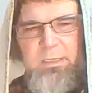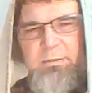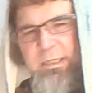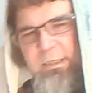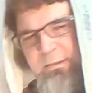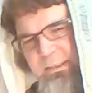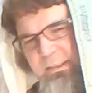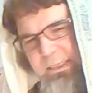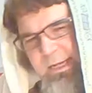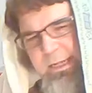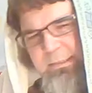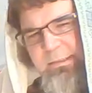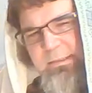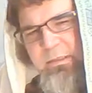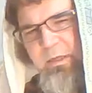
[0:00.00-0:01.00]
Now,
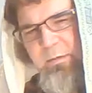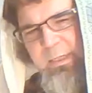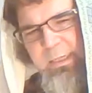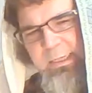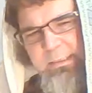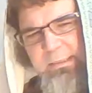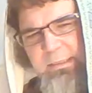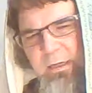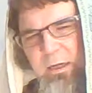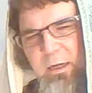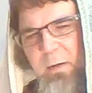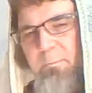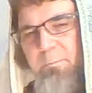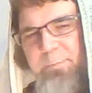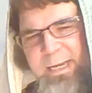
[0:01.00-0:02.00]
today's sermon is
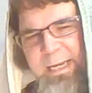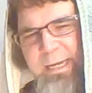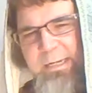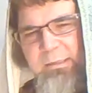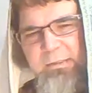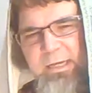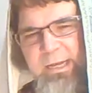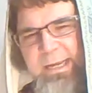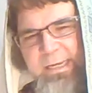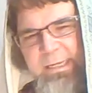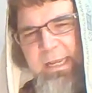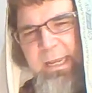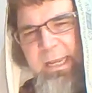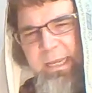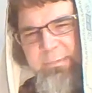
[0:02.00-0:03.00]
called Be
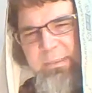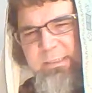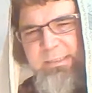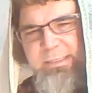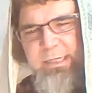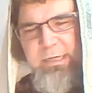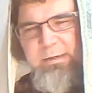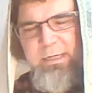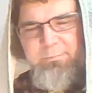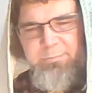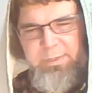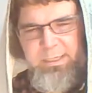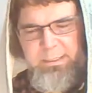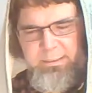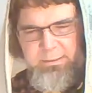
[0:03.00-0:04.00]
Like Emissary
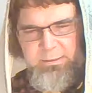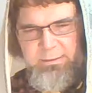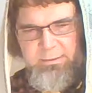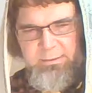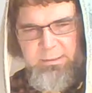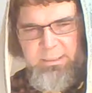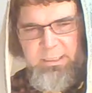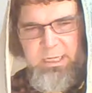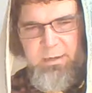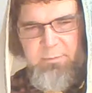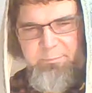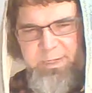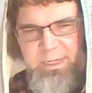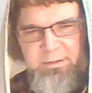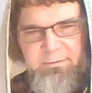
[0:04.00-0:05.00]
Peter.
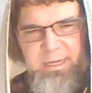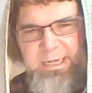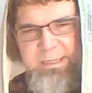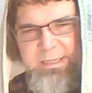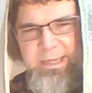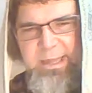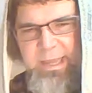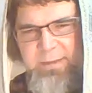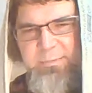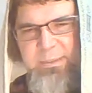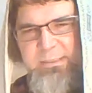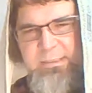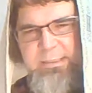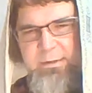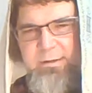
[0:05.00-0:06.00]
Be like the
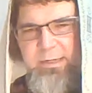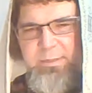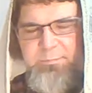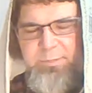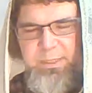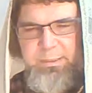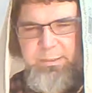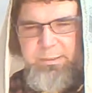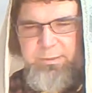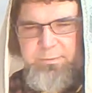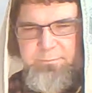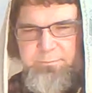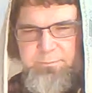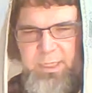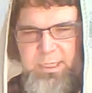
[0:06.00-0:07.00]
emissary Peter.
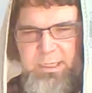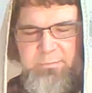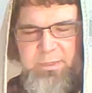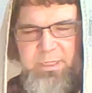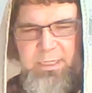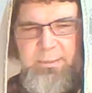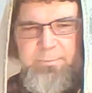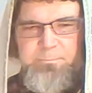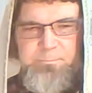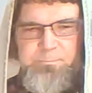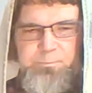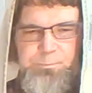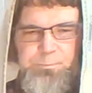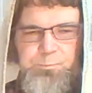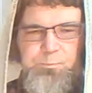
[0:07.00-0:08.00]
Amen.
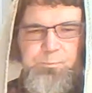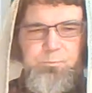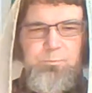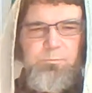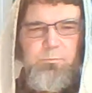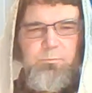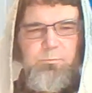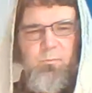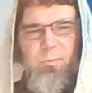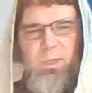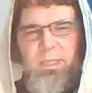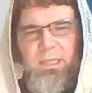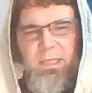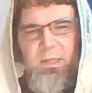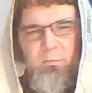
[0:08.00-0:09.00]

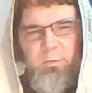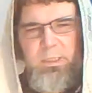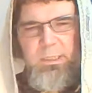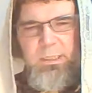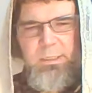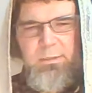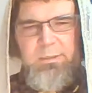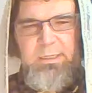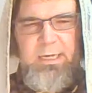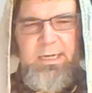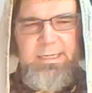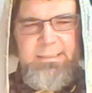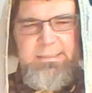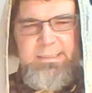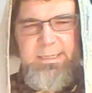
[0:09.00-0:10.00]
We're going to go to
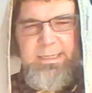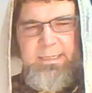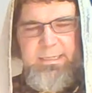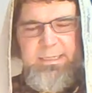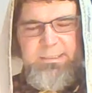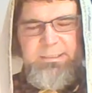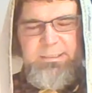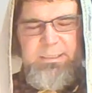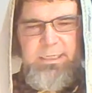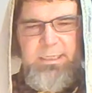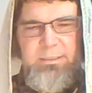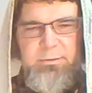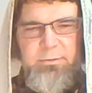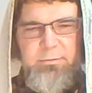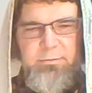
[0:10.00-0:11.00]
Isaiah,
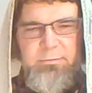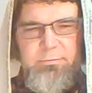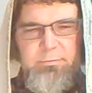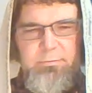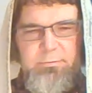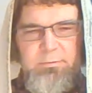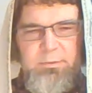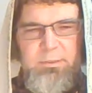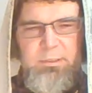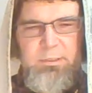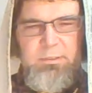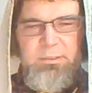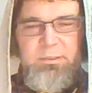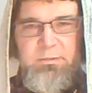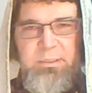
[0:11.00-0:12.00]
Yeshayahu,
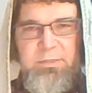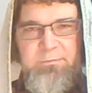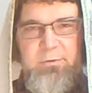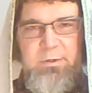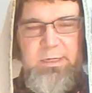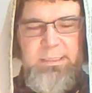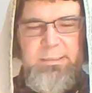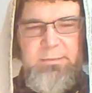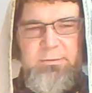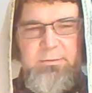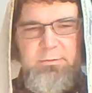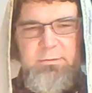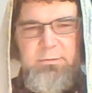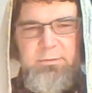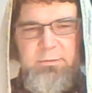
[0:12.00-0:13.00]
delivering,
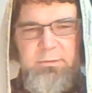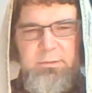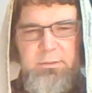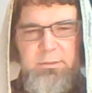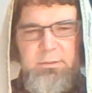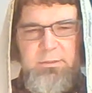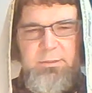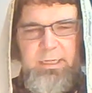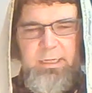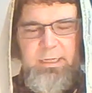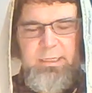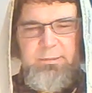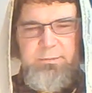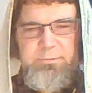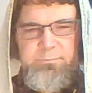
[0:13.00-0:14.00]

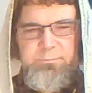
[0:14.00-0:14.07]
Yah,